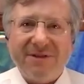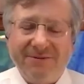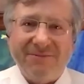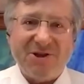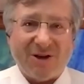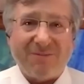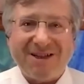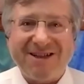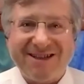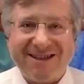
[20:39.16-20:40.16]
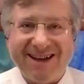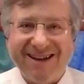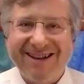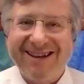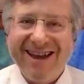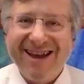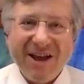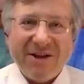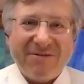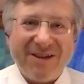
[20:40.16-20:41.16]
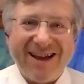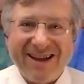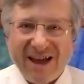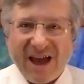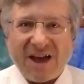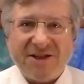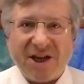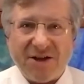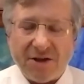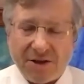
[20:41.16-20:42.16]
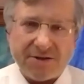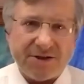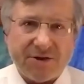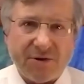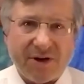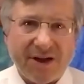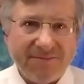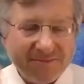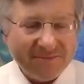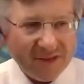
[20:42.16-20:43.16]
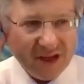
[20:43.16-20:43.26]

There's so much to say. Yeah. I'll tell you a little story.